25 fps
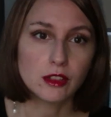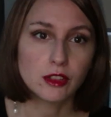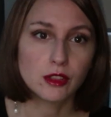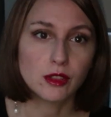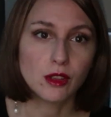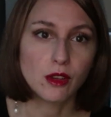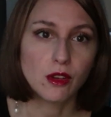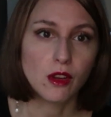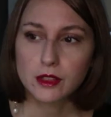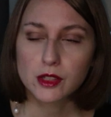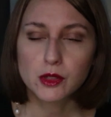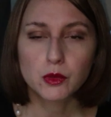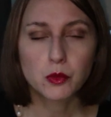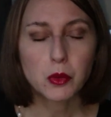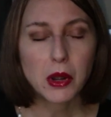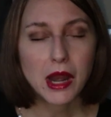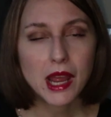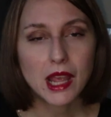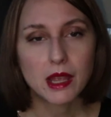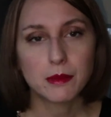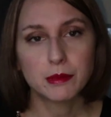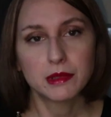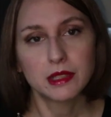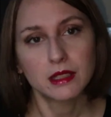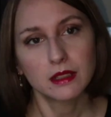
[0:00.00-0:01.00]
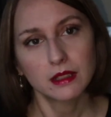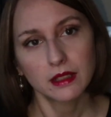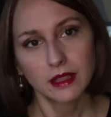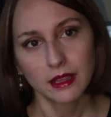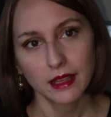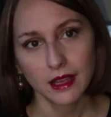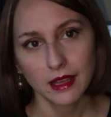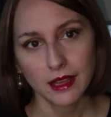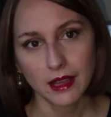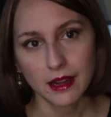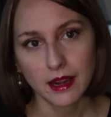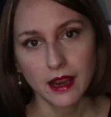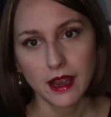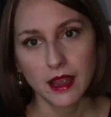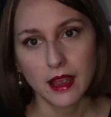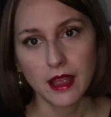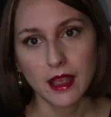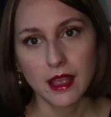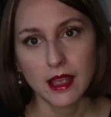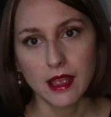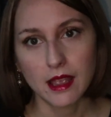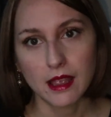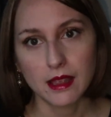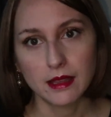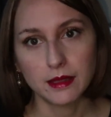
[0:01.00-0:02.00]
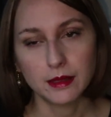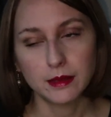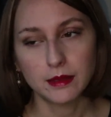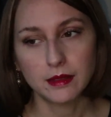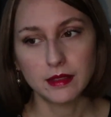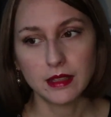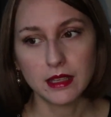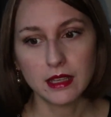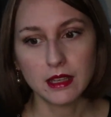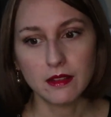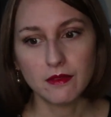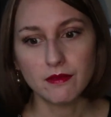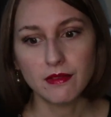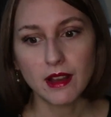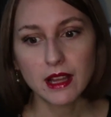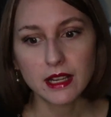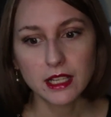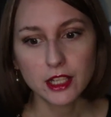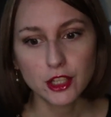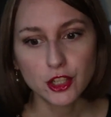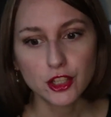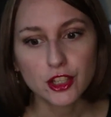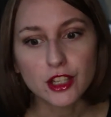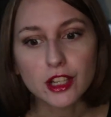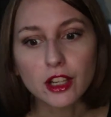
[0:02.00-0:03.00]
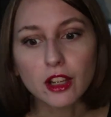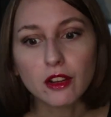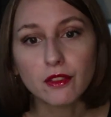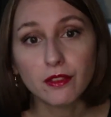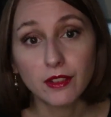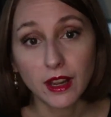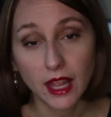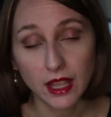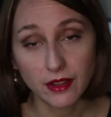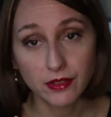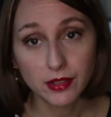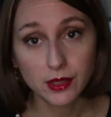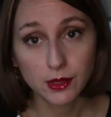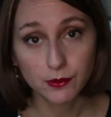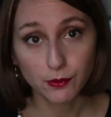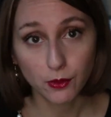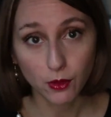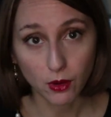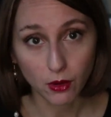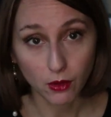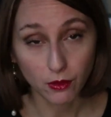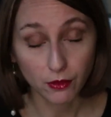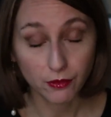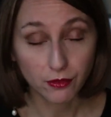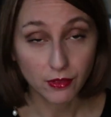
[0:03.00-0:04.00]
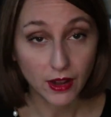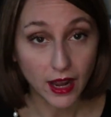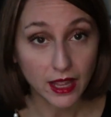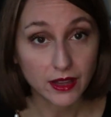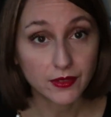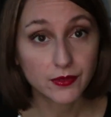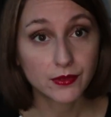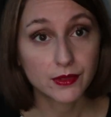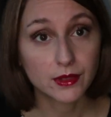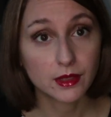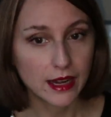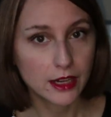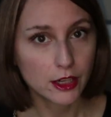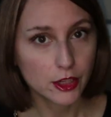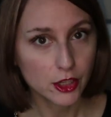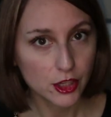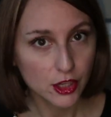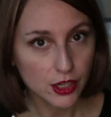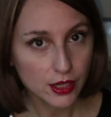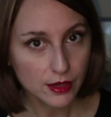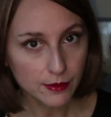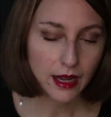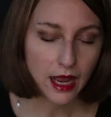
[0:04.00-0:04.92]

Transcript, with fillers: so described Kegare as the vanishing of life of life energy,